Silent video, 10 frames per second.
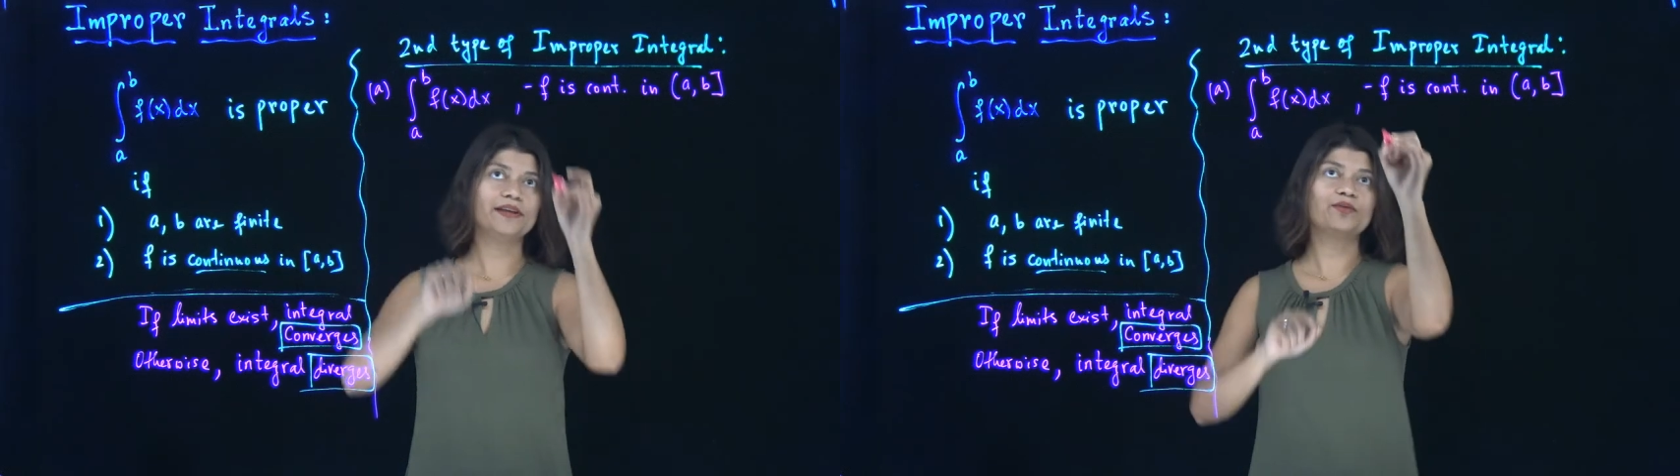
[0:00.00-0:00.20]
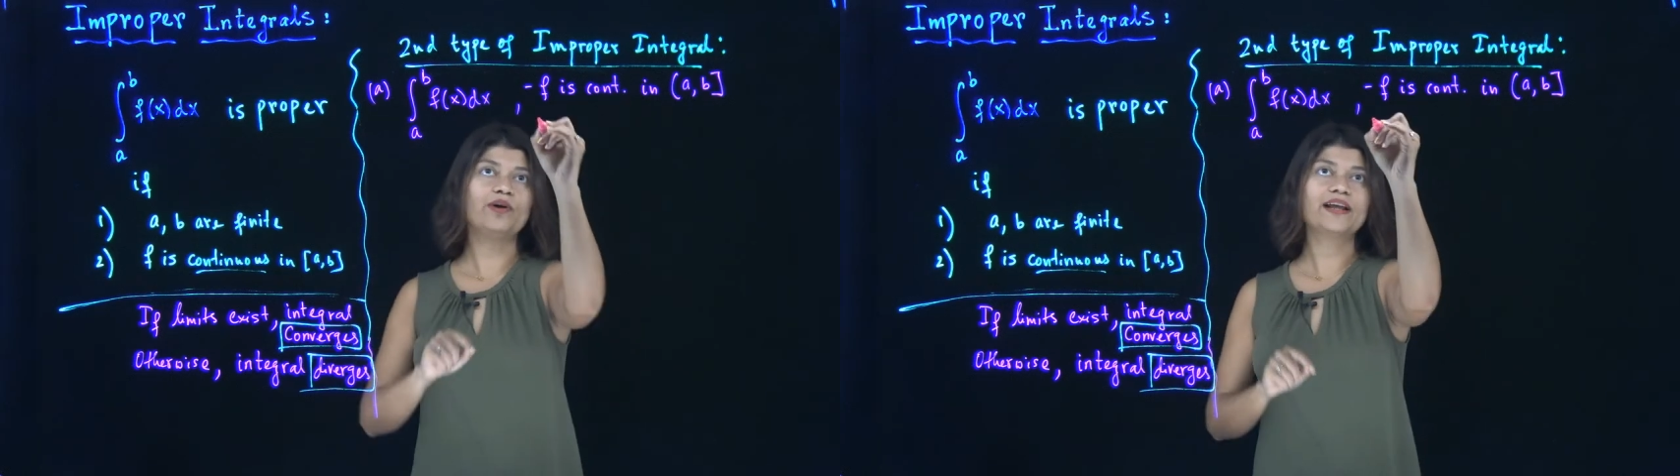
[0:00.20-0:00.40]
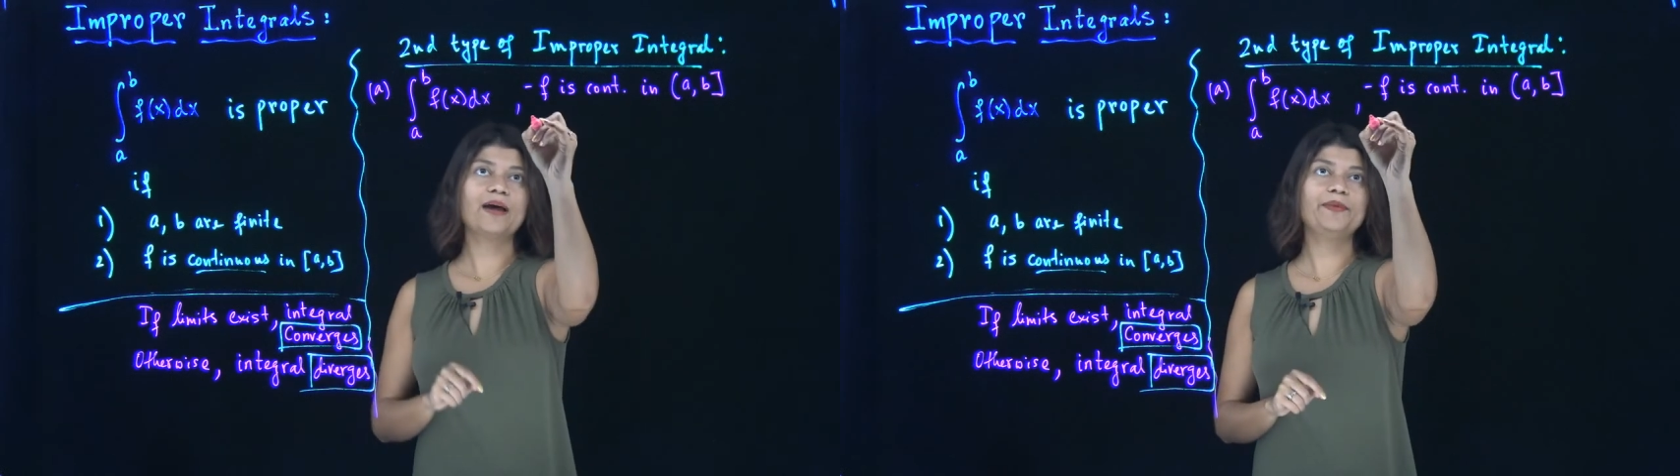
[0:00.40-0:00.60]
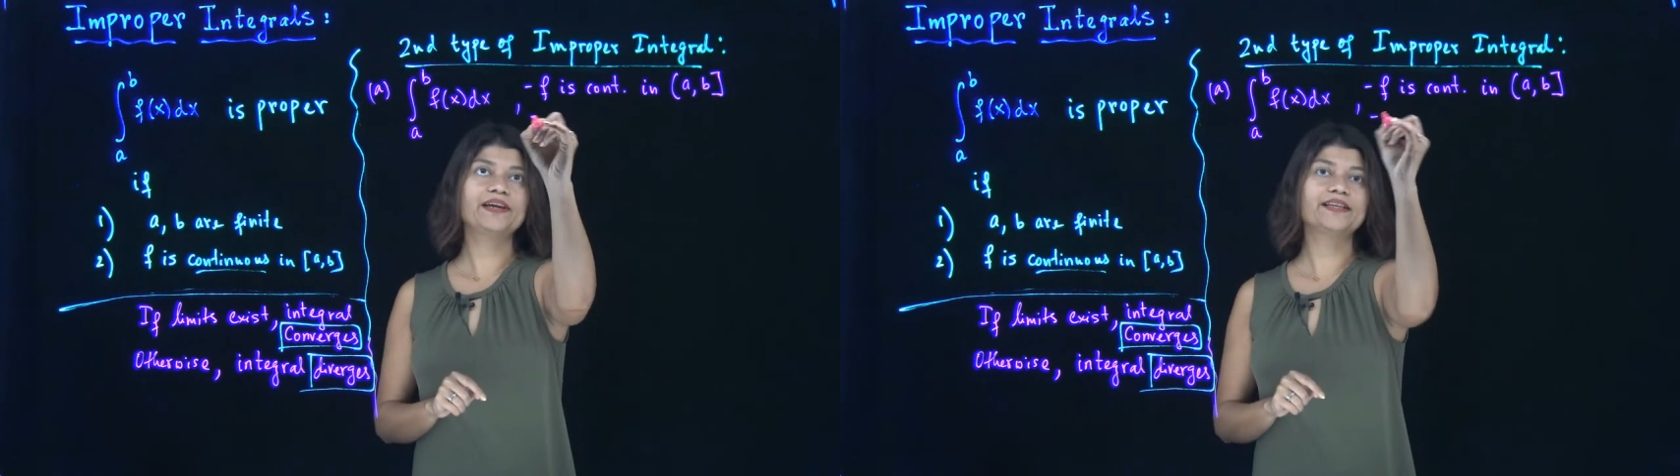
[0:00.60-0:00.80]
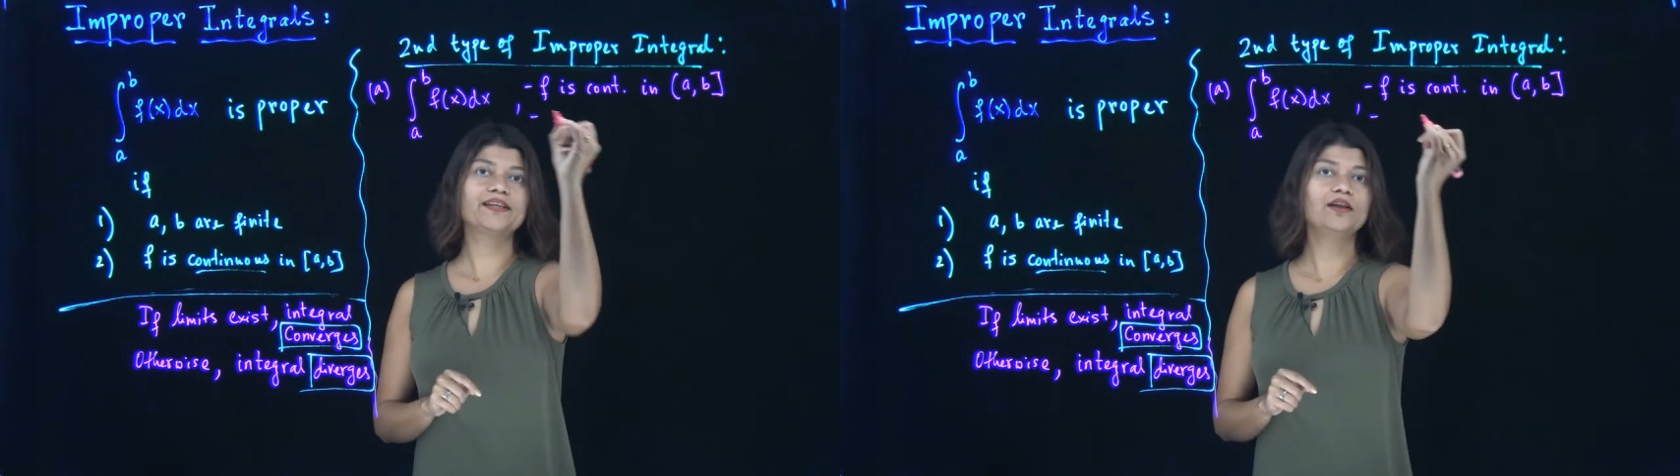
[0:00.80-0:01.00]
And what
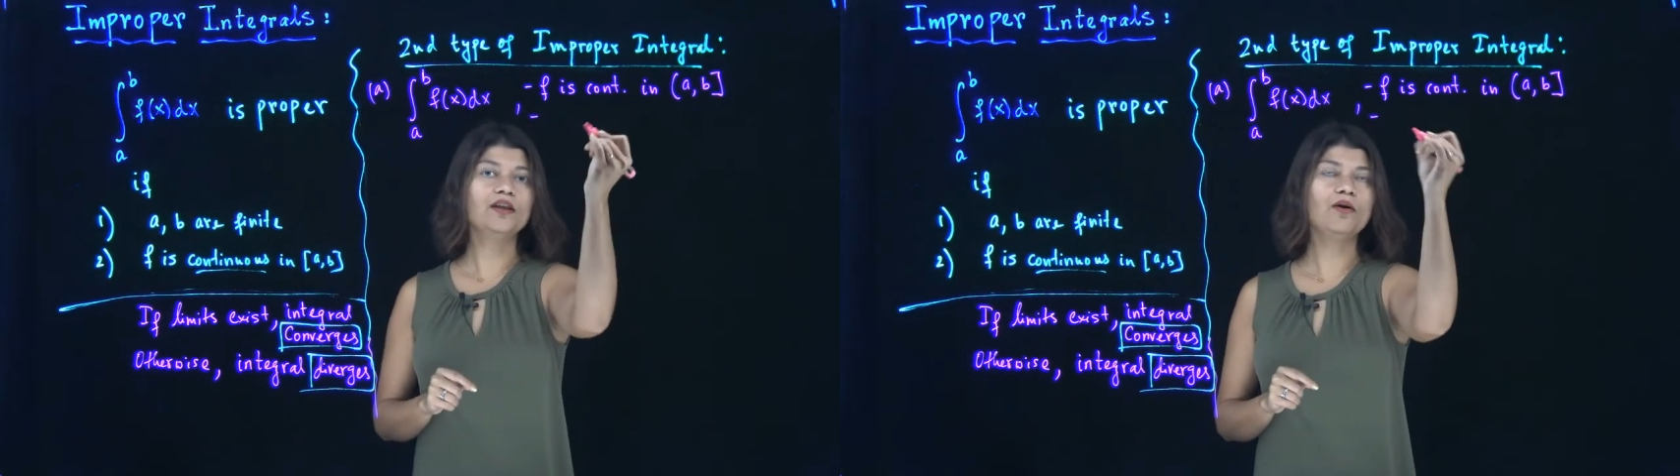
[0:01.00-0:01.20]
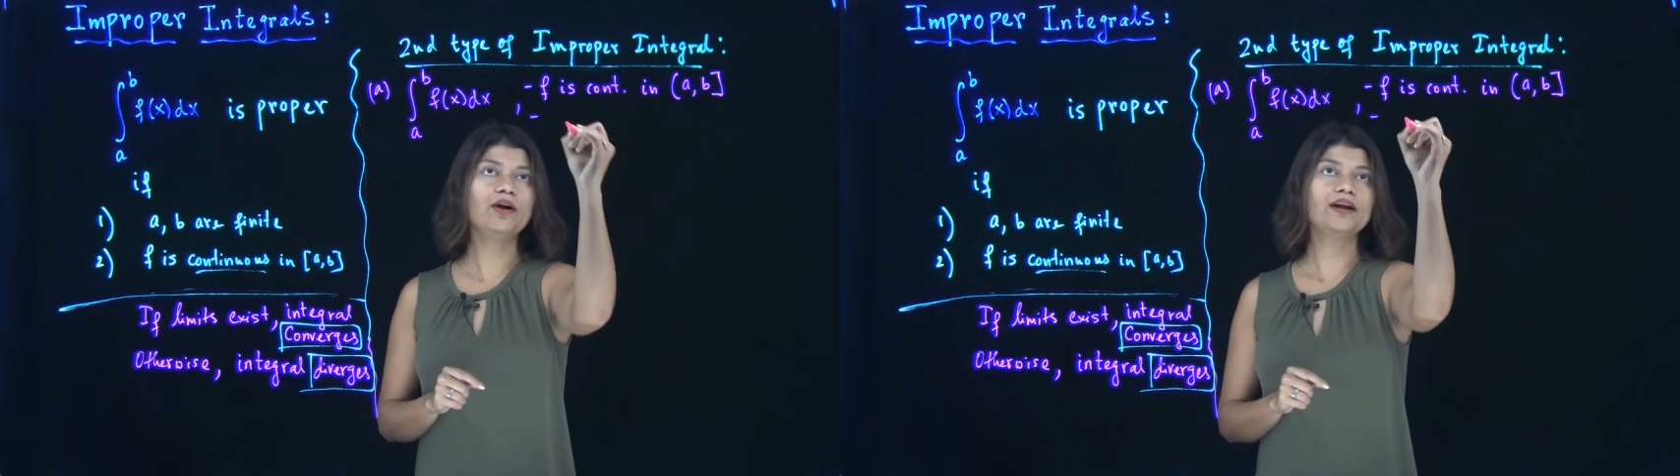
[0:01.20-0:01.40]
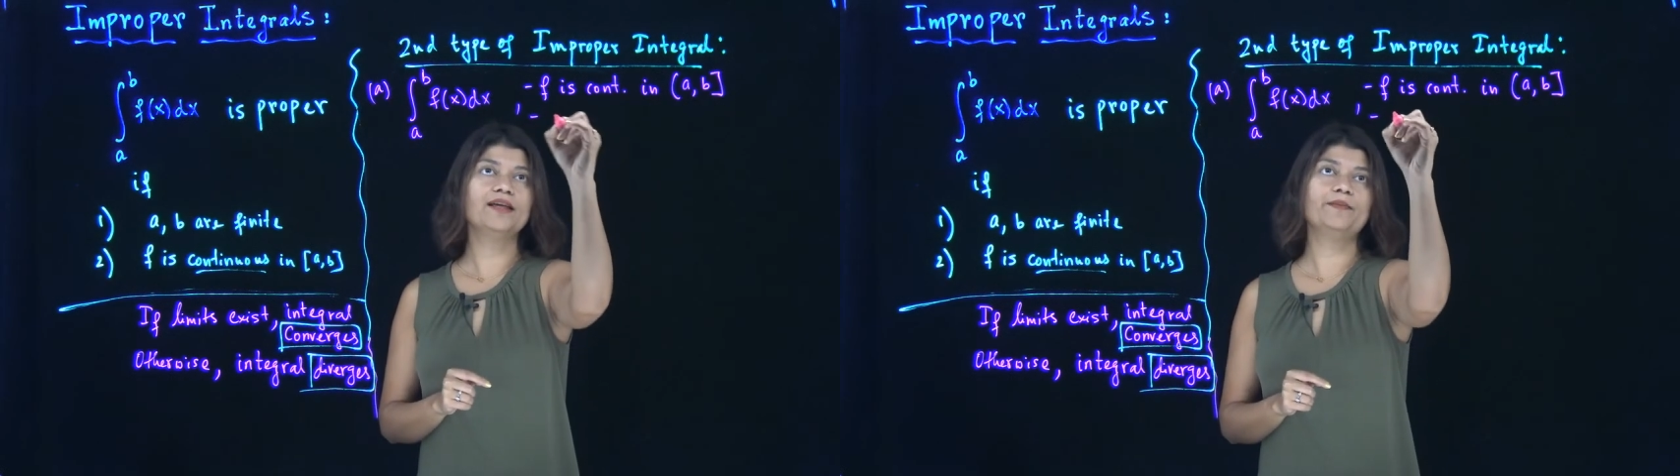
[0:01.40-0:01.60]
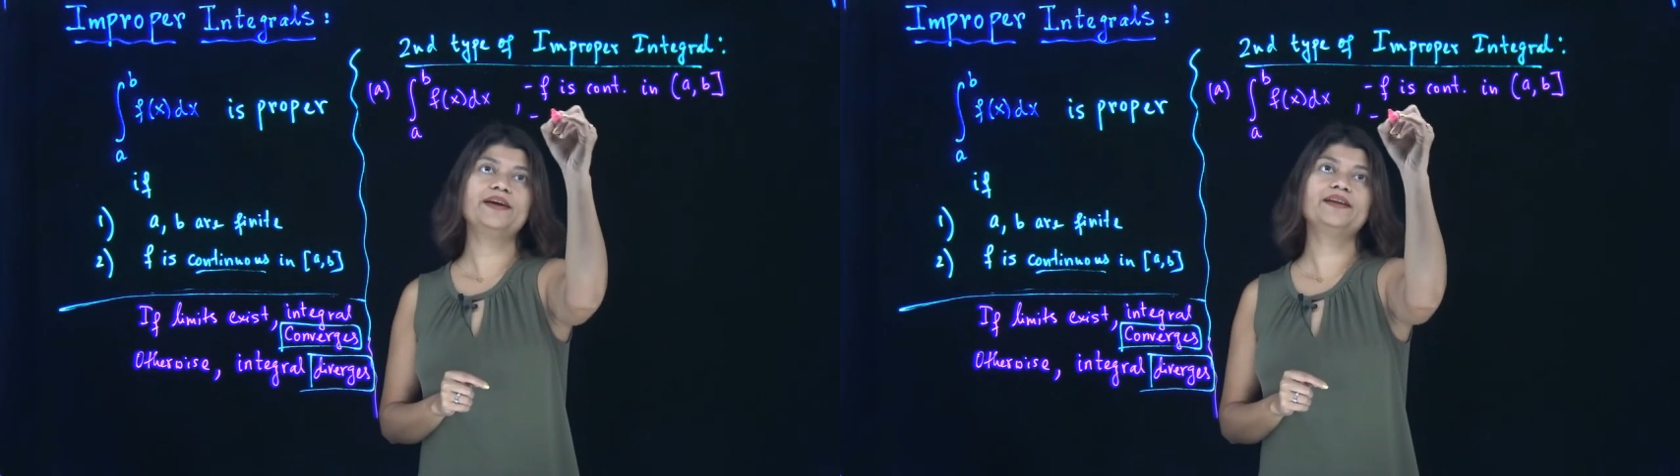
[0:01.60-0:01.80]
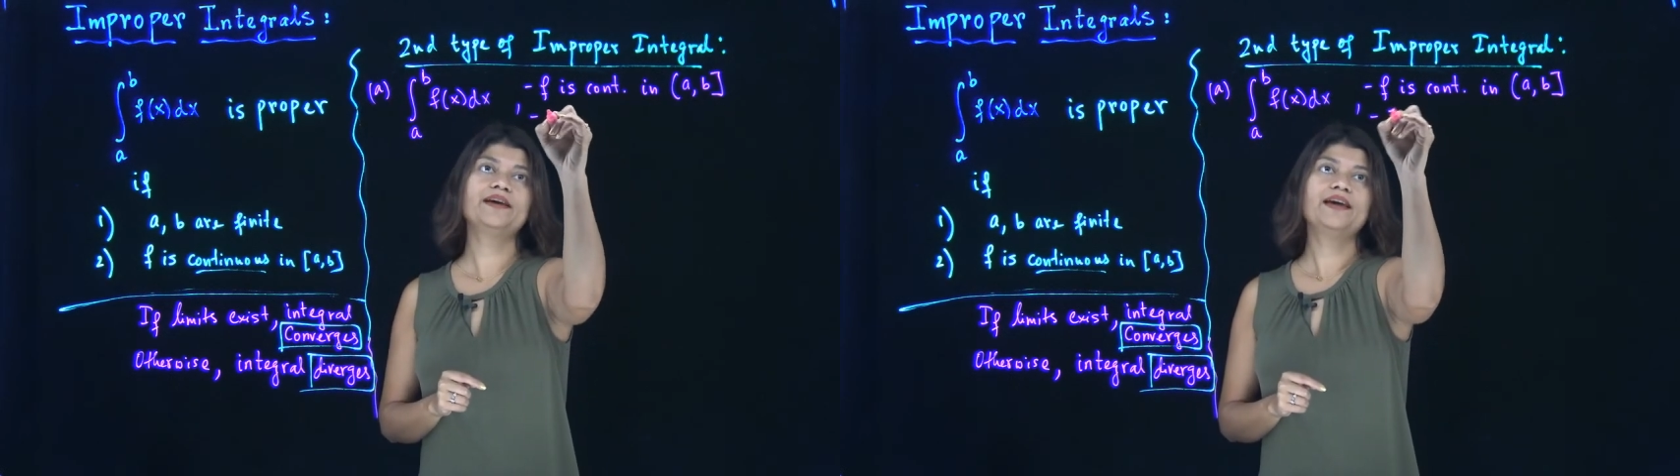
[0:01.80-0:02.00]
happening at the lower
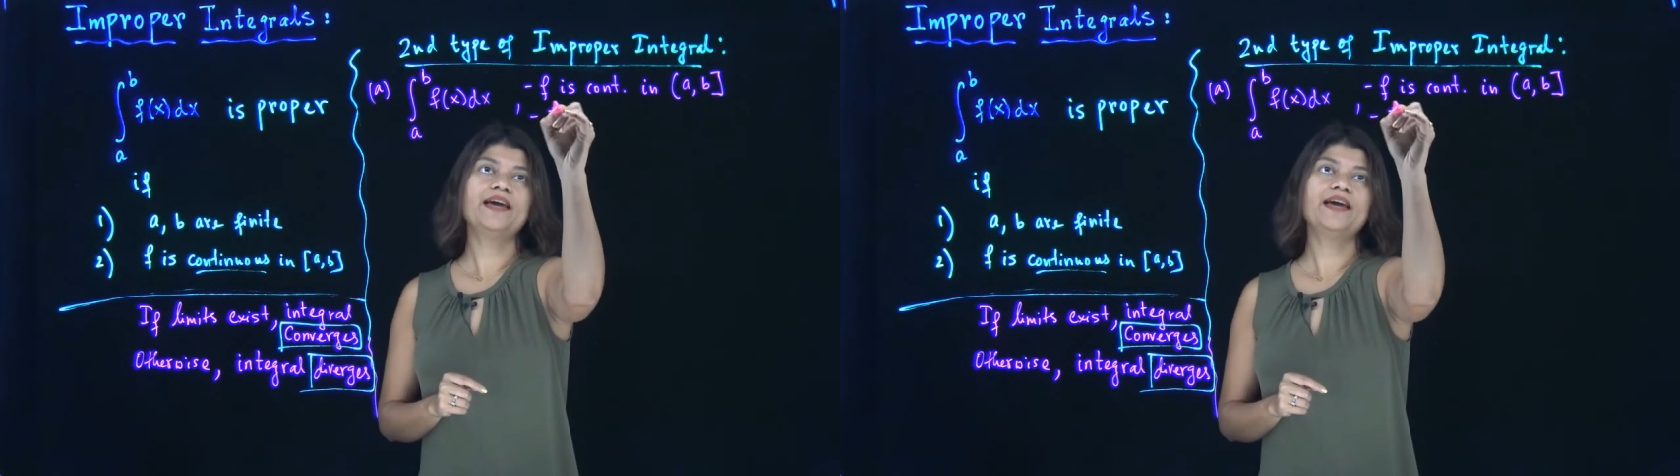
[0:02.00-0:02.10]
limit,